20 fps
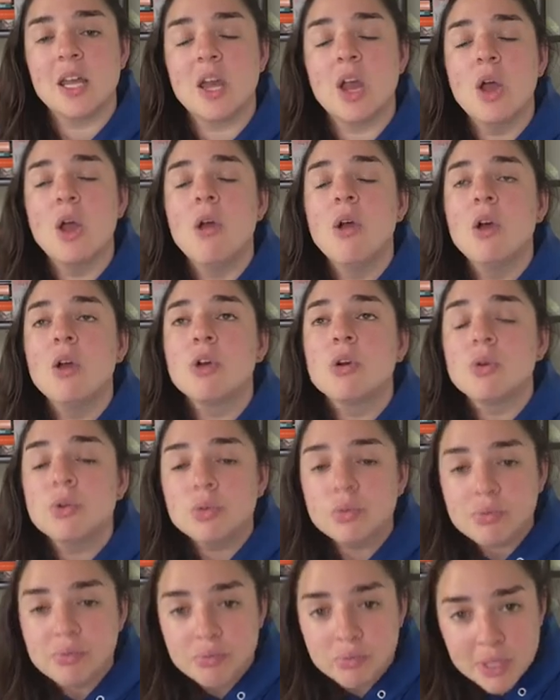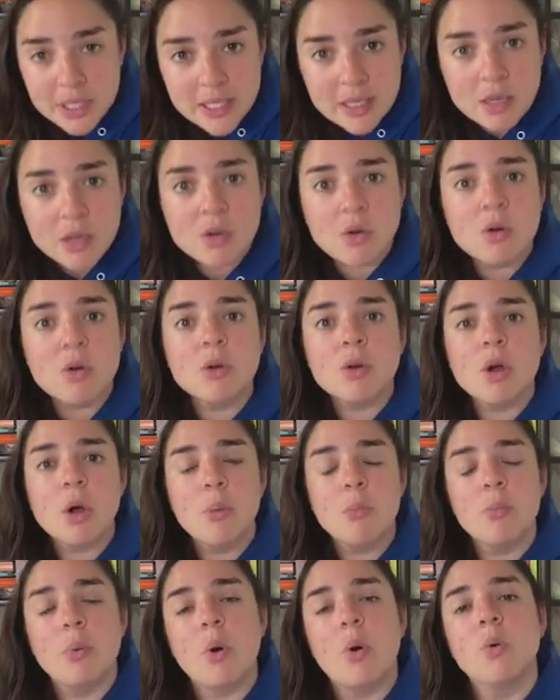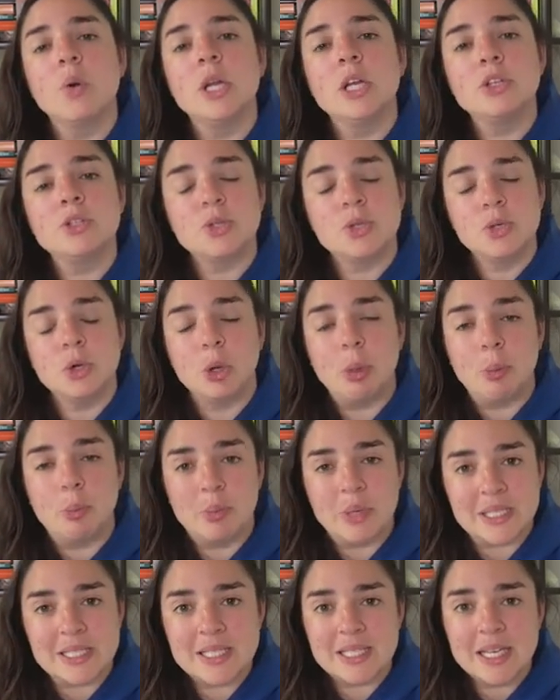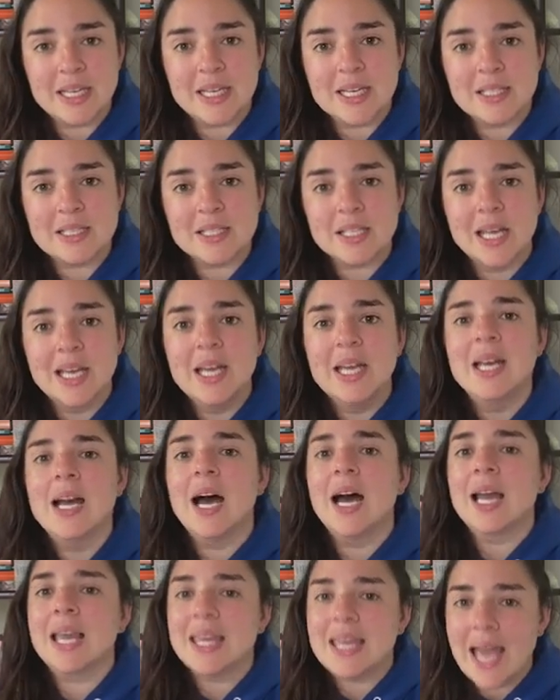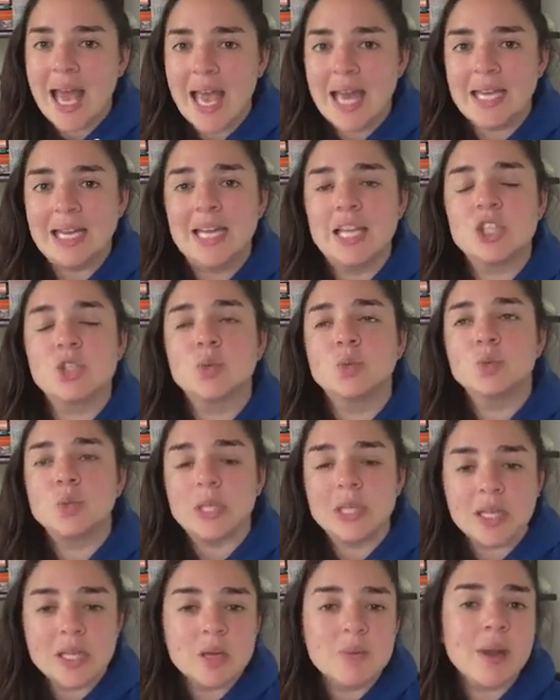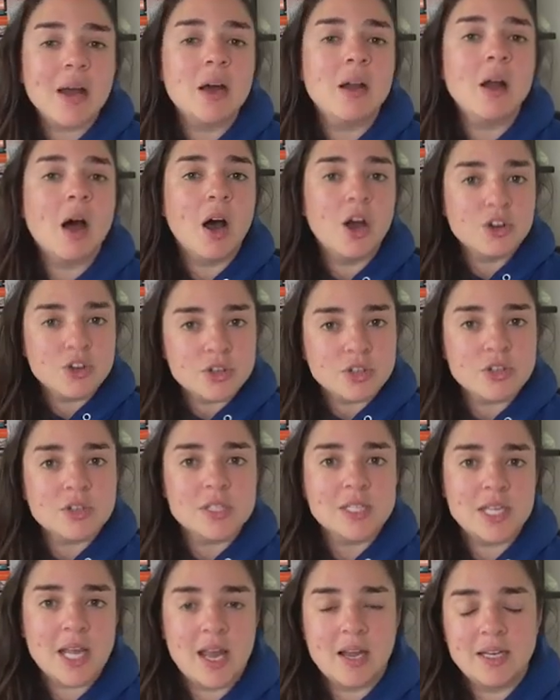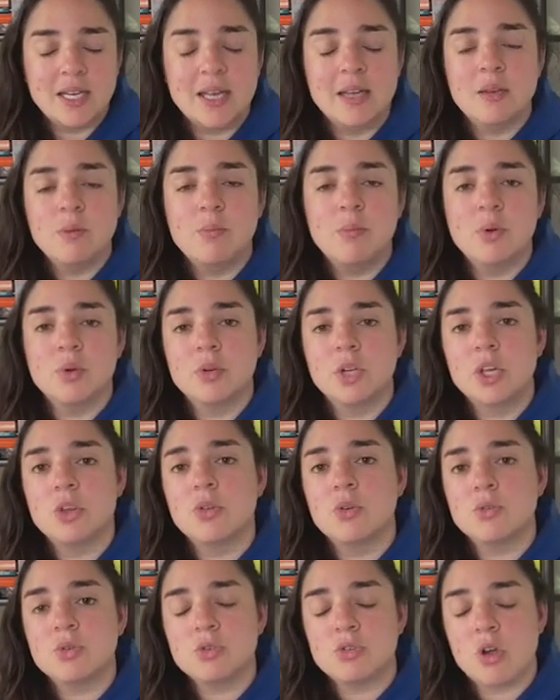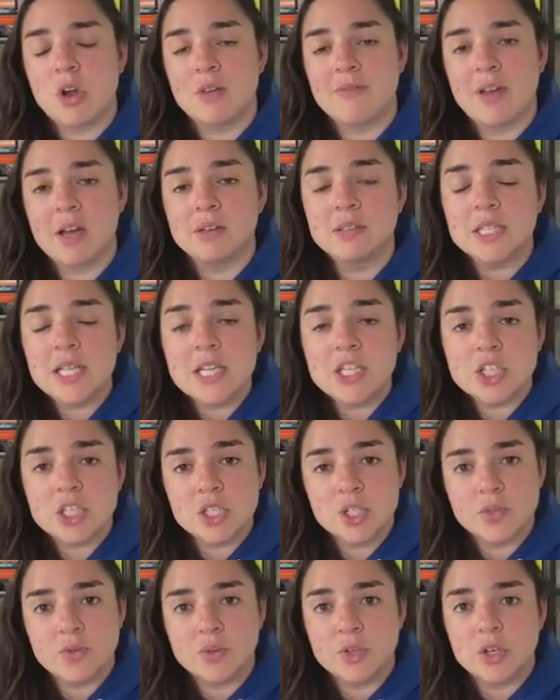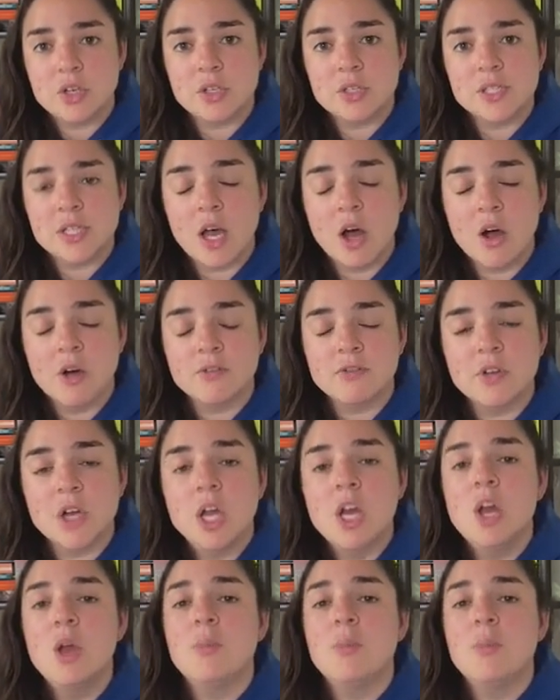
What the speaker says: a critical component to your business. Again, it's really about understanding and building those strong foundations for yourself,